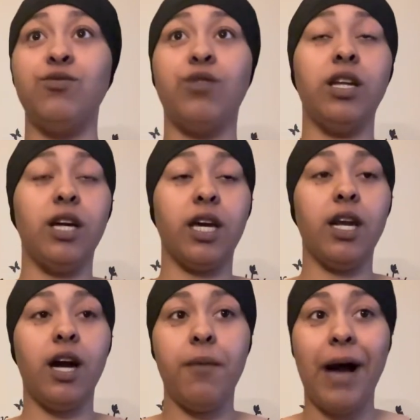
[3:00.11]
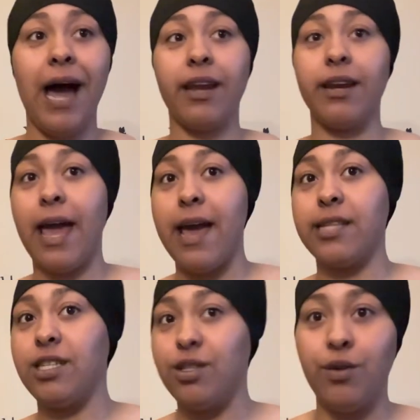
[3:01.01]
you can look it up. I done had
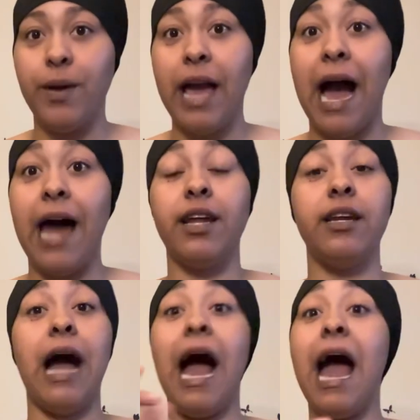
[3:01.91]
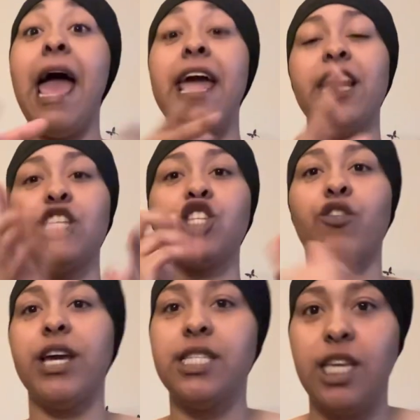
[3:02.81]
to do it. I had, and it's
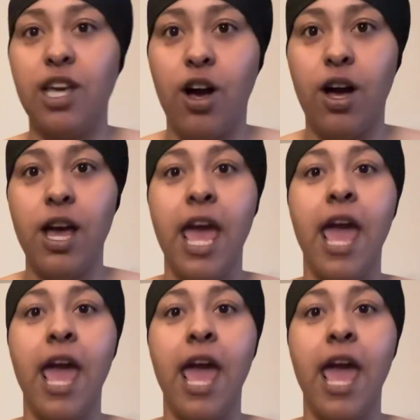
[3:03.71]
crazy, y'all.